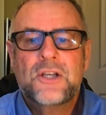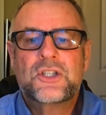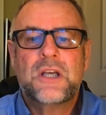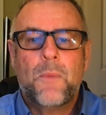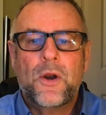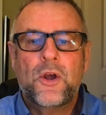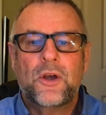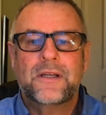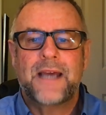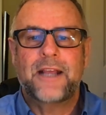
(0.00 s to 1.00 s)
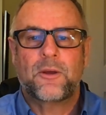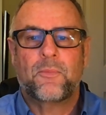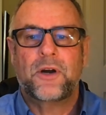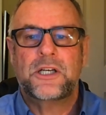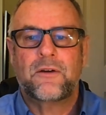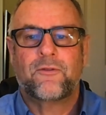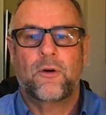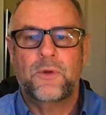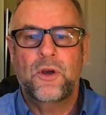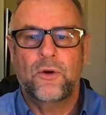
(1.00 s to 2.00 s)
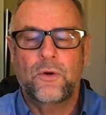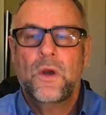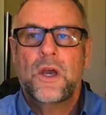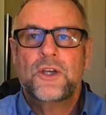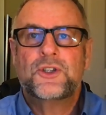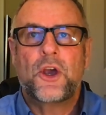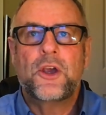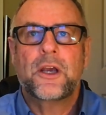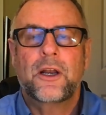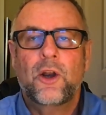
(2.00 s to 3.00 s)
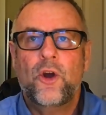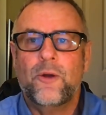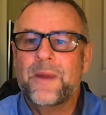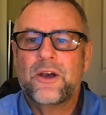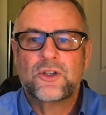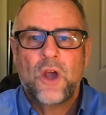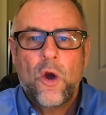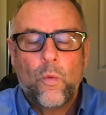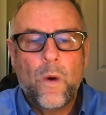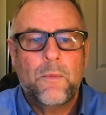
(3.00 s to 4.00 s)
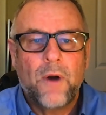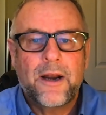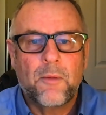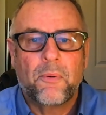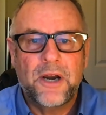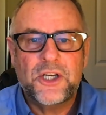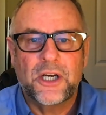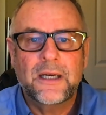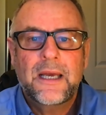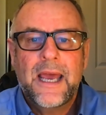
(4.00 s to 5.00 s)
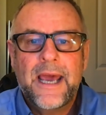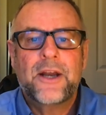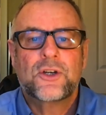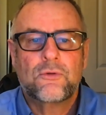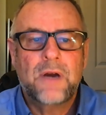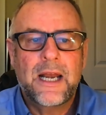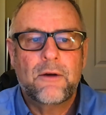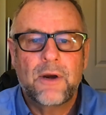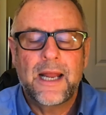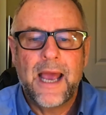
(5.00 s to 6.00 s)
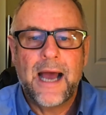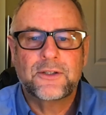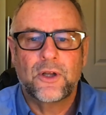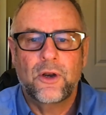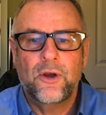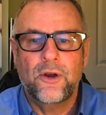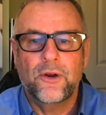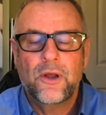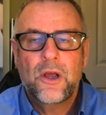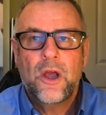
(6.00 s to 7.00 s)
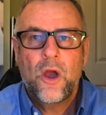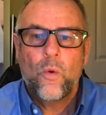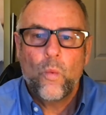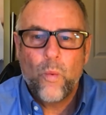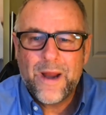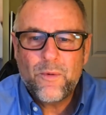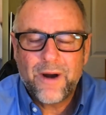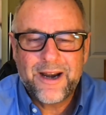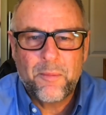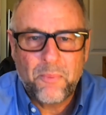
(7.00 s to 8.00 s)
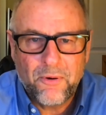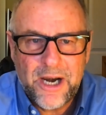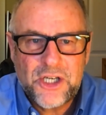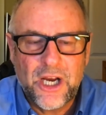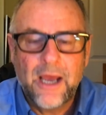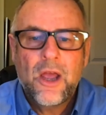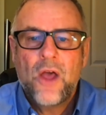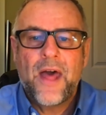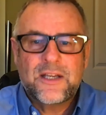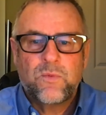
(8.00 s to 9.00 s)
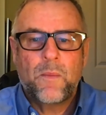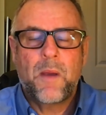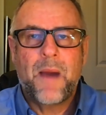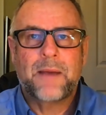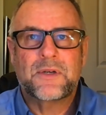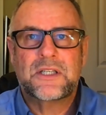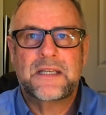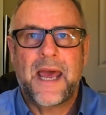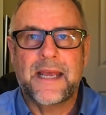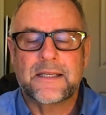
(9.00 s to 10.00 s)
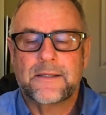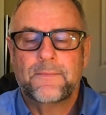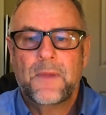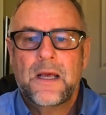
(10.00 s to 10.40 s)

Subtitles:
Someone who can take the pressure from you so you can learn, because when we're under pressure, it is really, really hard to learn. When we're under pressure, that's when we make mistakes.